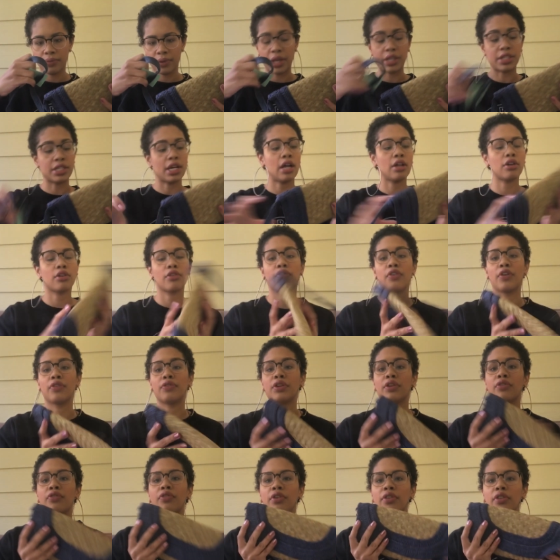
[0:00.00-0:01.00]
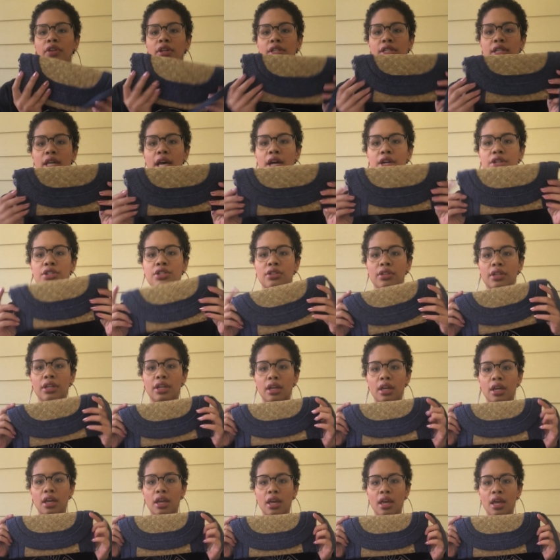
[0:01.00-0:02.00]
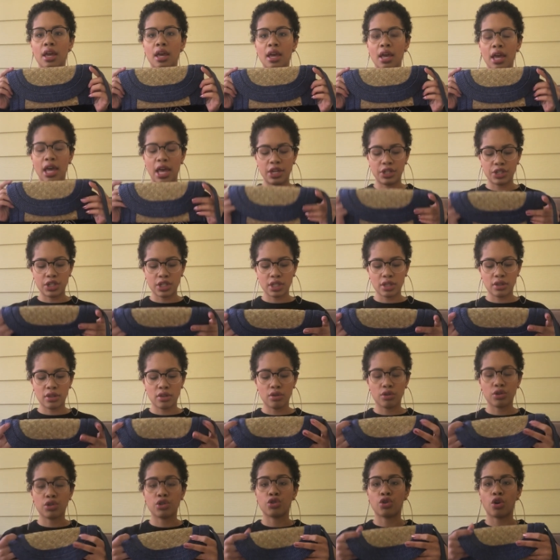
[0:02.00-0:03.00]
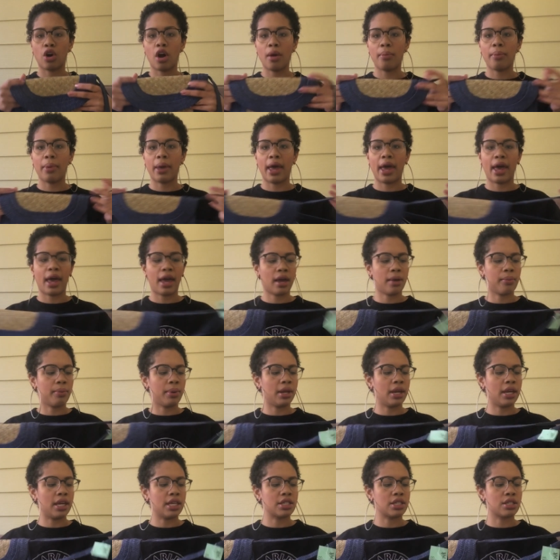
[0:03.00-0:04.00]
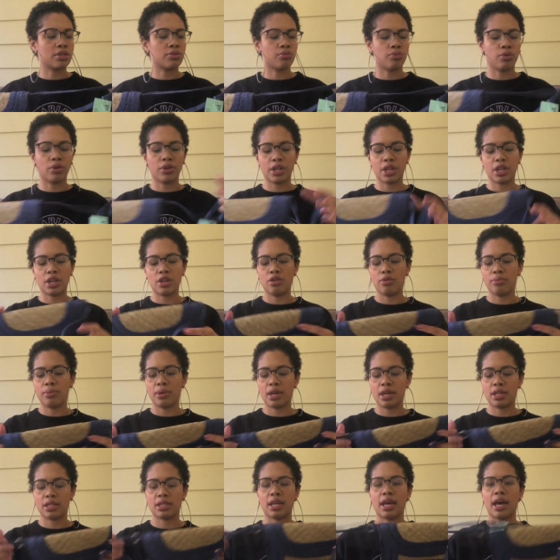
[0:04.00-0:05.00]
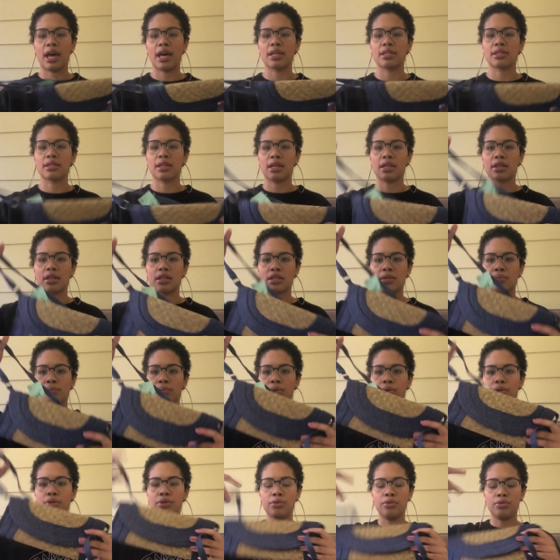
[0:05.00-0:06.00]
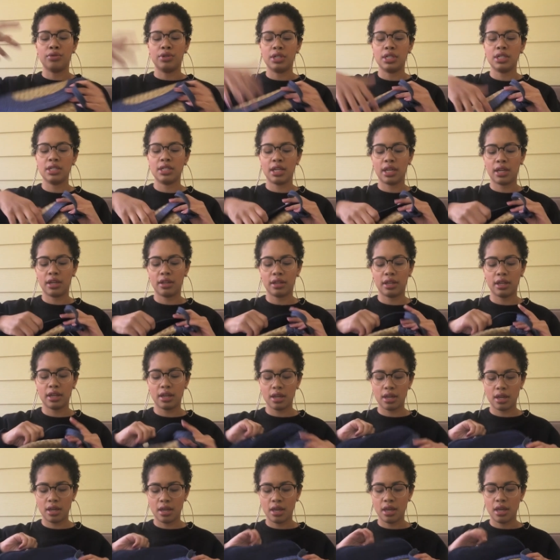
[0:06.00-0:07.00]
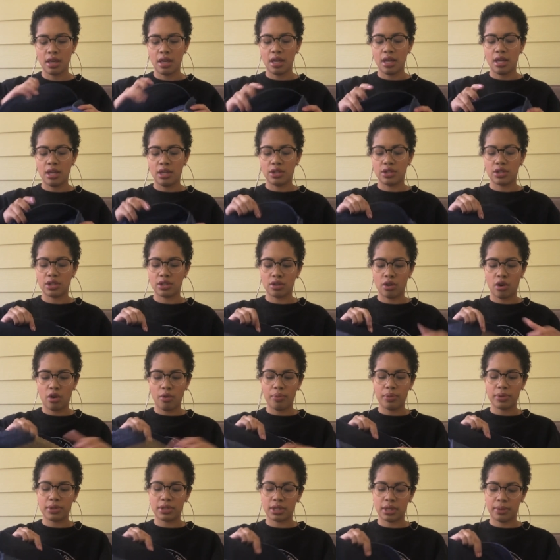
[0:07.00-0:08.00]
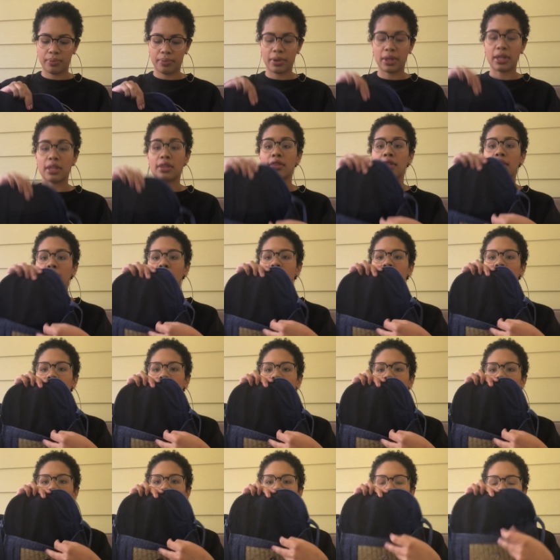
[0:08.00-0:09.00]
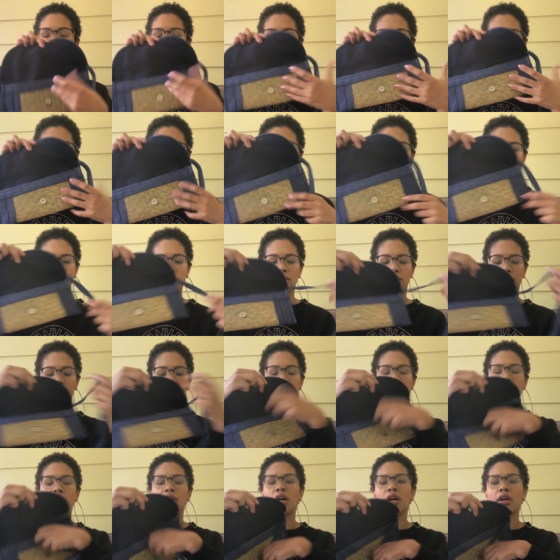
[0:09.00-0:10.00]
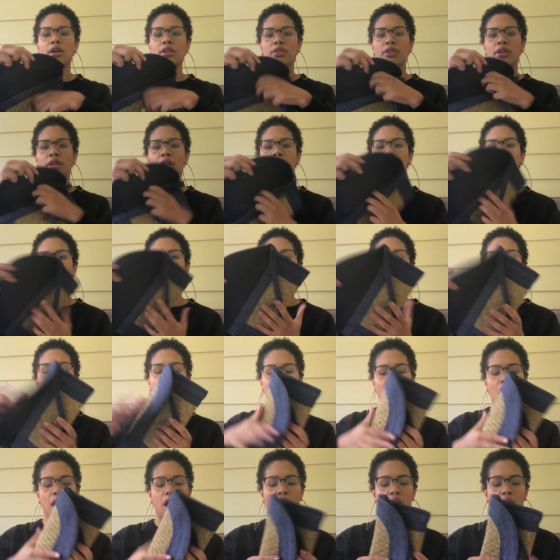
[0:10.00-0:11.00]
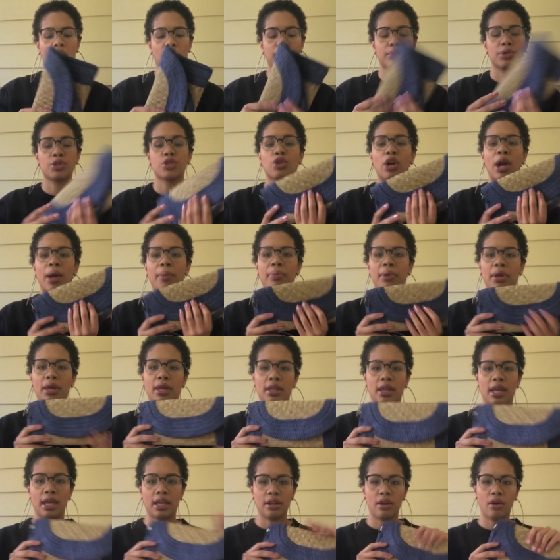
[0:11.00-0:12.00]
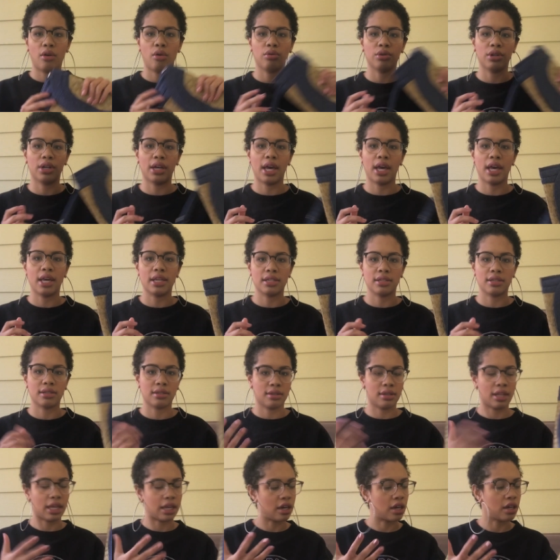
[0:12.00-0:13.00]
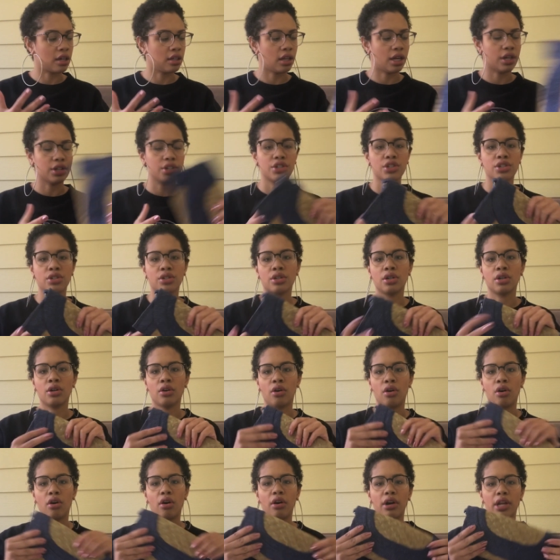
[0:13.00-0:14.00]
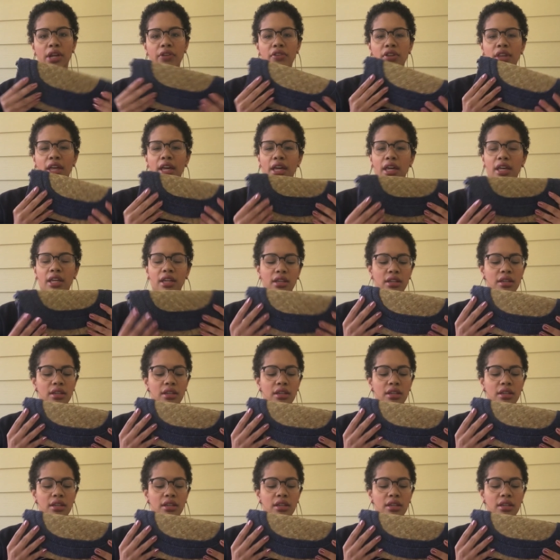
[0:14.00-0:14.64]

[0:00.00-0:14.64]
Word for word: a dollar fifty for this actually. It's just a little straw bag, but it's really cute because it has like this blue detailing. Just opens up like this, and you can actually tuck the um, strap in and hold it as like a clutch, or even like